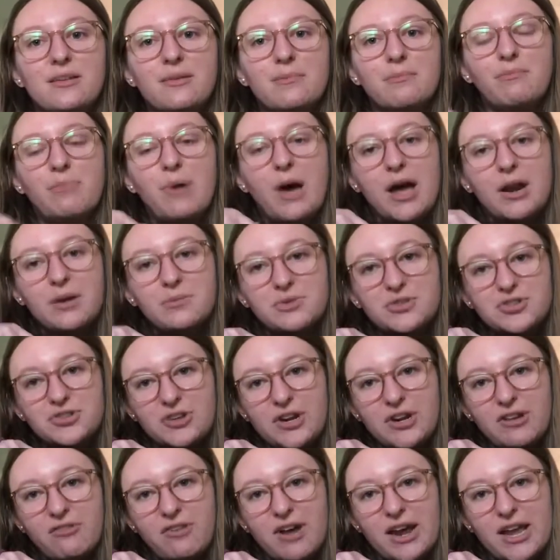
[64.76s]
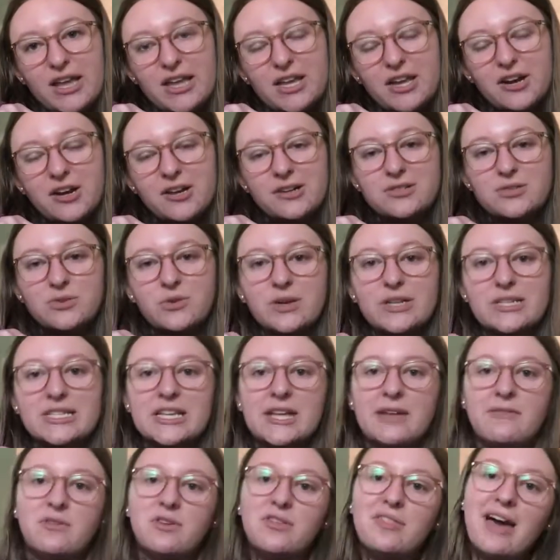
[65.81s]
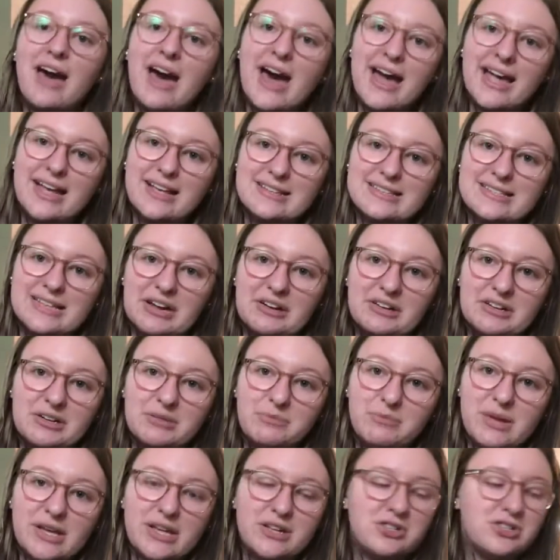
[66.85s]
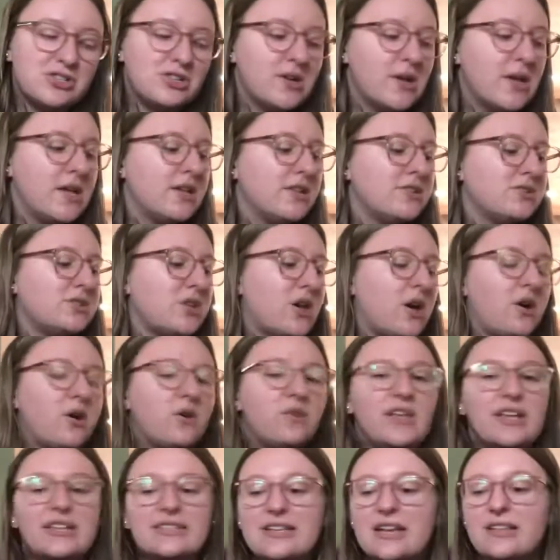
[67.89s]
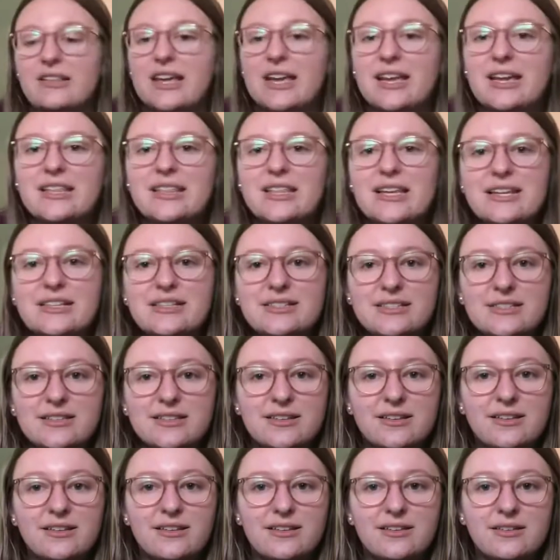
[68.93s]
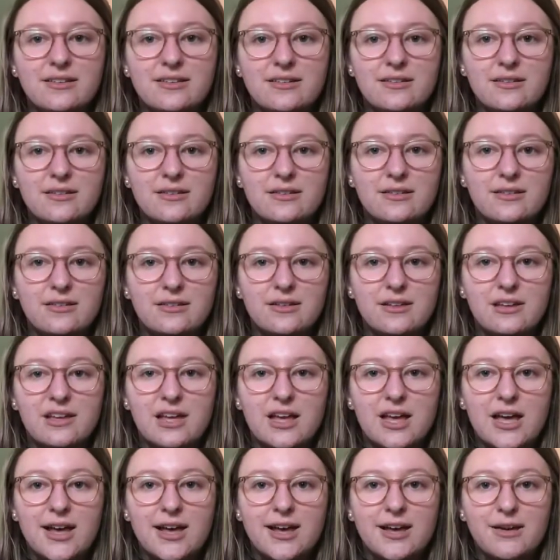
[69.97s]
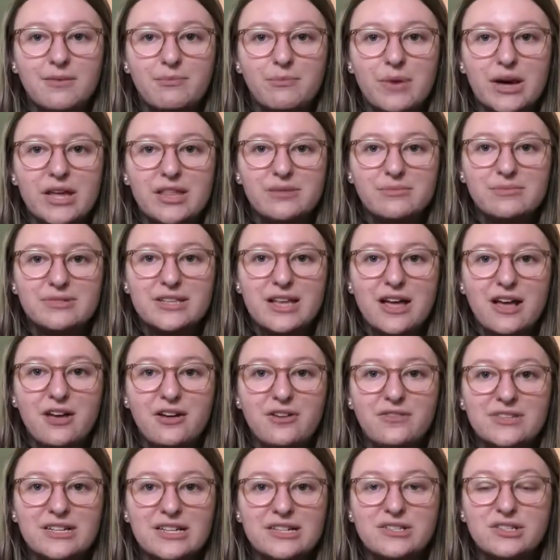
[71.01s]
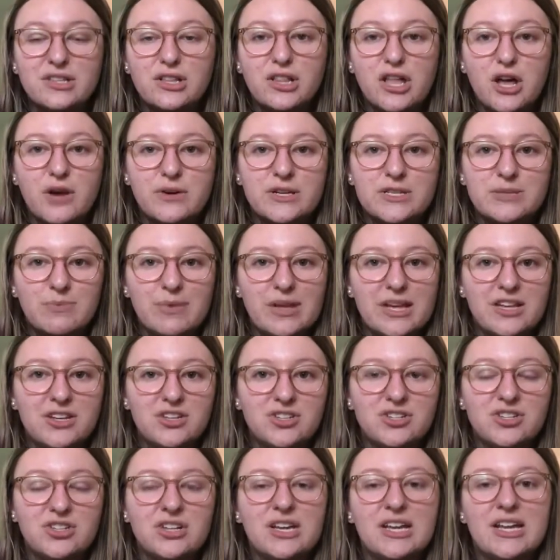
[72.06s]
bottom string right here is going to give you the highest sound and pitch. So they sound like this by themselves, that's the lowest pitch.